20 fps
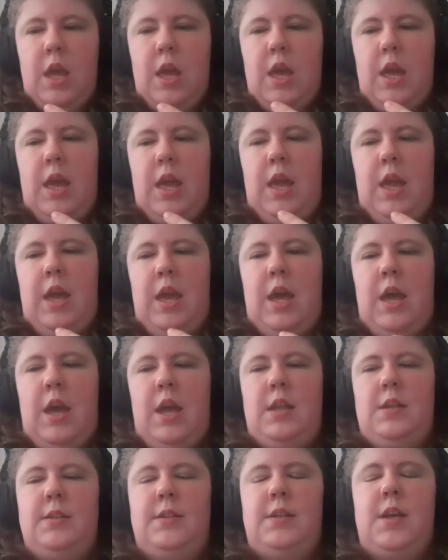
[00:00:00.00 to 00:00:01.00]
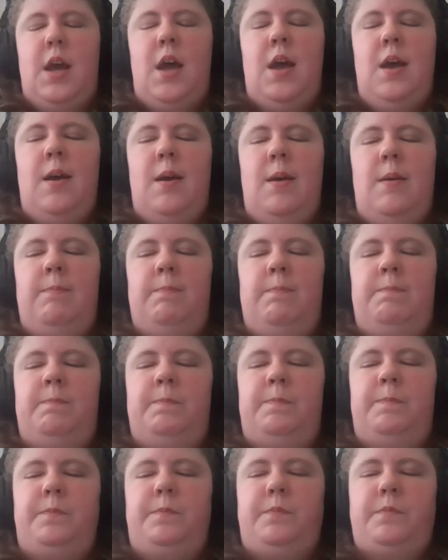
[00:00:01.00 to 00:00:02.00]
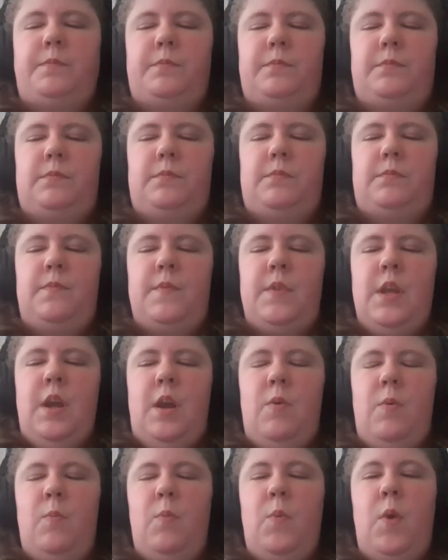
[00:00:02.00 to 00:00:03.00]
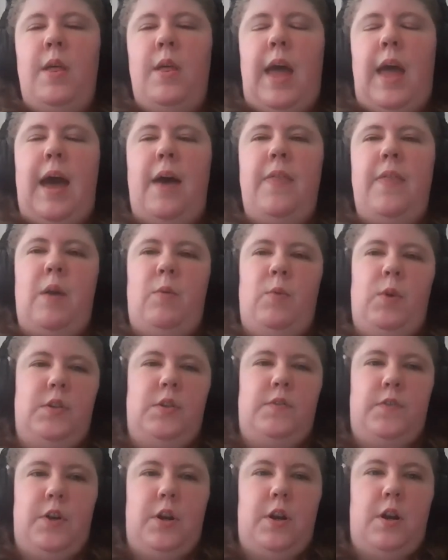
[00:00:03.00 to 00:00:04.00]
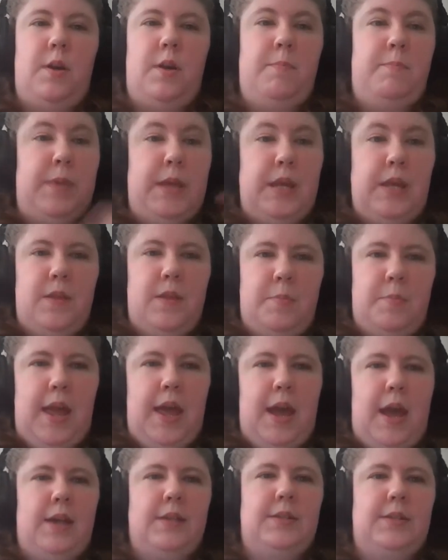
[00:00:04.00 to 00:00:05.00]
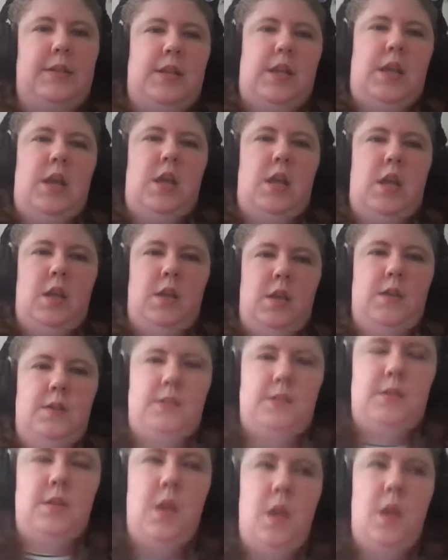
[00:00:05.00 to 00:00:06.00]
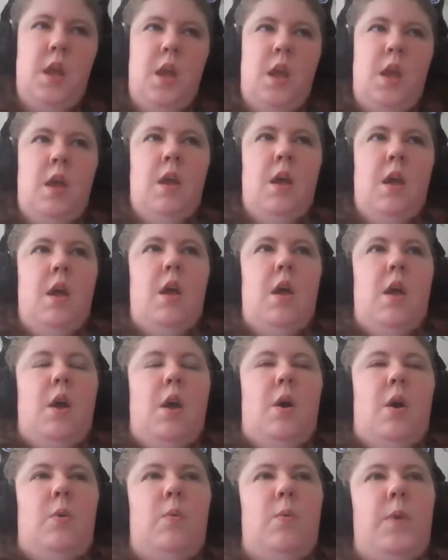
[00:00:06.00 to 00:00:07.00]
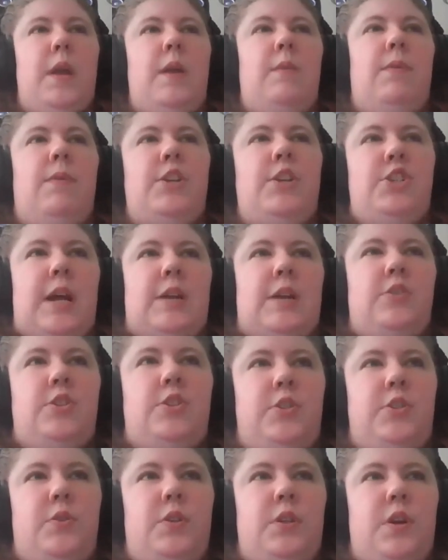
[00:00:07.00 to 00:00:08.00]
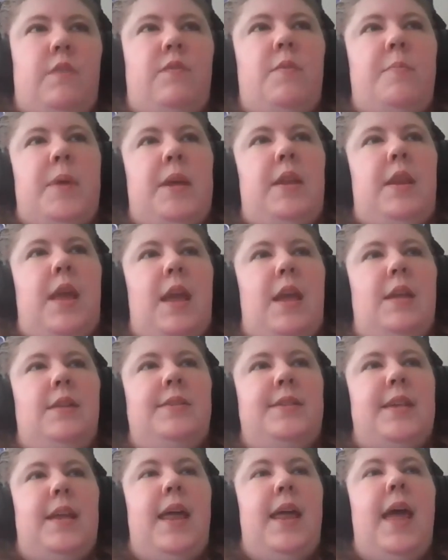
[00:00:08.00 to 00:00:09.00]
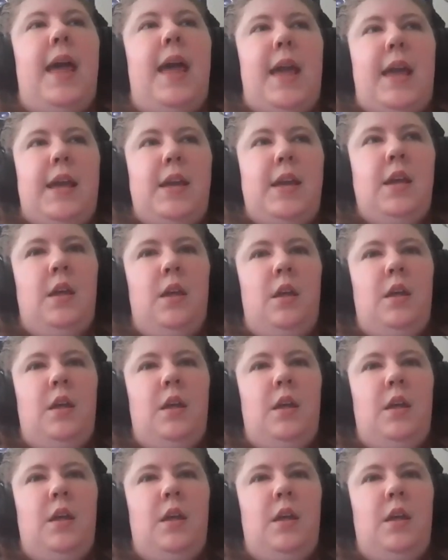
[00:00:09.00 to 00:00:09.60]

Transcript: and um, what how that worked for me in the past is we reached out to student government and said, "Hey,